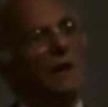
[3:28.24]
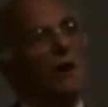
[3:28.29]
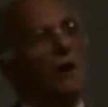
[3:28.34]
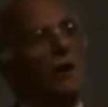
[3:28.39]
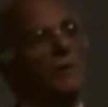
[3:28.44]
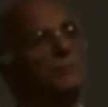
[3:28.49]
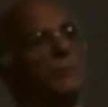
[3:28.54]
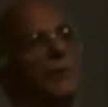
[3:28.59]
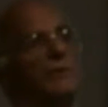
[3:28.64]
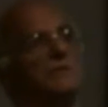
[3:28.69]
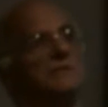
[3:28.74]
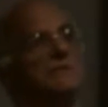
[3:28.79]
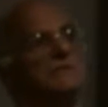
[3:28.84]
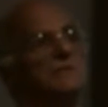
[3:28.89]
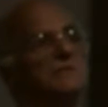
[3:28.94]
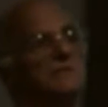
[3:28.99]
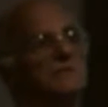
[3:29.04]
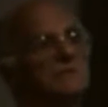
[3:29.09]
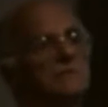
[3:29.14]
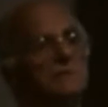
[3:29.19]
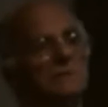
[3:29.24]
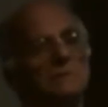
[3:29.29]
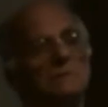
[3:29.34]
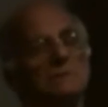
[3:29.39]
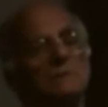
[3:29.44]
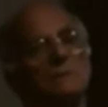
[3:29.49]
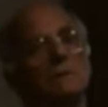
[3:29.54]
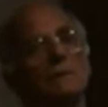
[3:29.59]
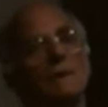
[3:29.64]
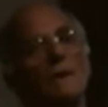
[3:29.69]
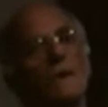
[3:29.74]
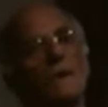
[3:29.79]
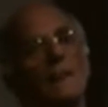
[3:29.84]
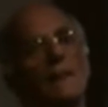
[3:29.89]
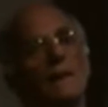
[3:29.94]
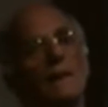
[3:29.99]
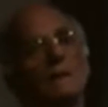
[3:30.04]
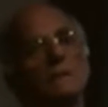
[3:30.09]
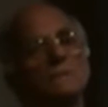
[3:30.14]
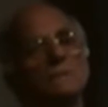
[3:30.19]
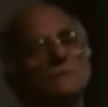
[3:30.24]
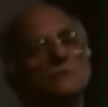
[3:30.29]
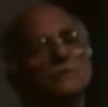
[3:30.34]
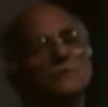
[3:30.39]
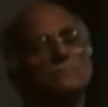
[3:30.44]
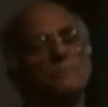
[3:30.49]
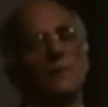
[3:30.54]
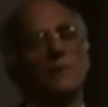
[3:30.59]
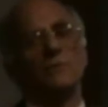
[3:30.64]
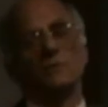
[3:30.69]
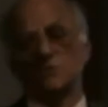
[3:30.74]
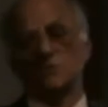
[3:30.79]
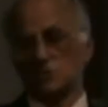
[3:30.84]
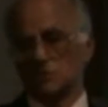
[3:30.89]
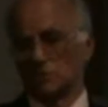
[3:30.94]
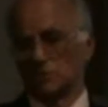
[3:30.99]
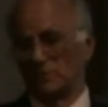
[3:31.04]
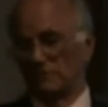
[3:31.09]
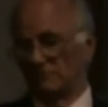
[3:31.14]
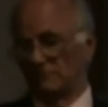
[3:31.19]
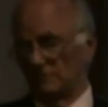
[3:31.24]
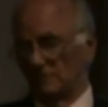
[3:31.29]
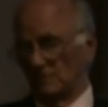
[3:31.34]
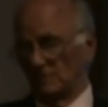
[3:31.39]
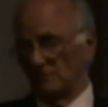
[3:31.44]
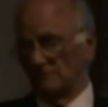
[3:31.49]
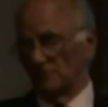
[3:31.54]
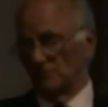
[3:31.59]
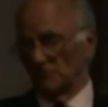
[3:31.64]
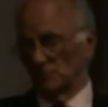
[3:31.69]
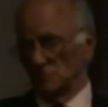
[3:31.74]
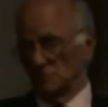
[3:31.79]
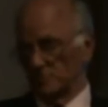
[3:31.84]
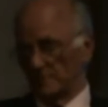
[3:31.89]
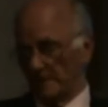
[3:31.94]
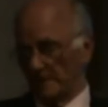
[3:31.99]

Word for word: the hypothesis that spirits to influence